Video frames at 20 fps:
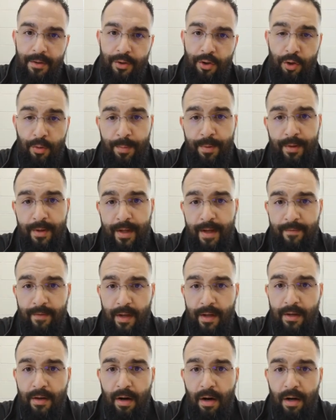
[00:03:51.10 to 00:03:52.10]
You believe
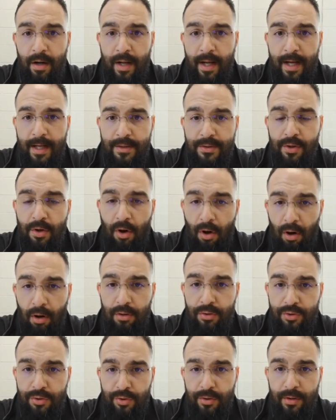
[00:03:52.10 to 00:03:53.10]
that God has
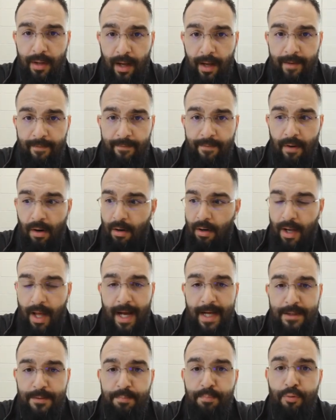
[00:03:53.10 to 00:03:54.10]
called your life. God
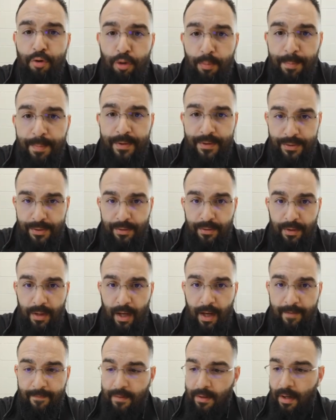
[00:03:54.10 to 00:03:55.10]
has purposed your
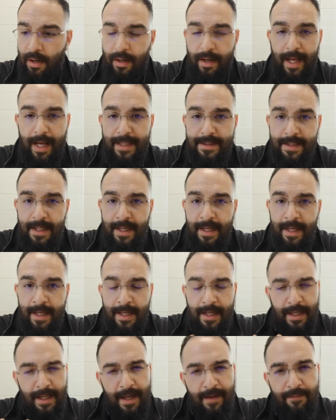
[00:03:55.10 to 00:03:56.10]
life. God has
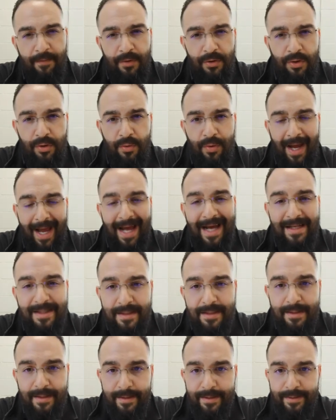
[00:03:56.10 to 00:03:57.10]
given you
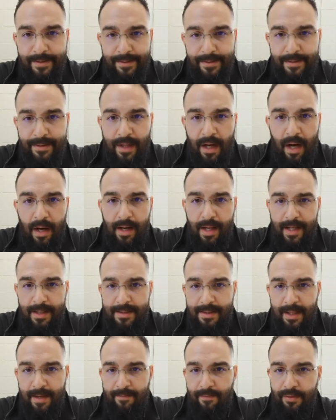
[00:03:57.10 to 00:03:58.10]
essence. God
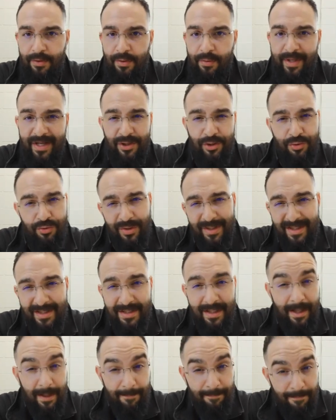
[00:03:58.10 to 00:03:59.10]
has given you
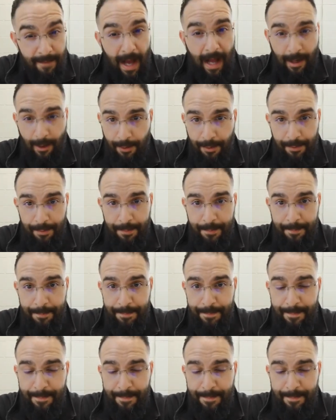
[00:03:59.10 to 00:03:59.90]
intrinsic value.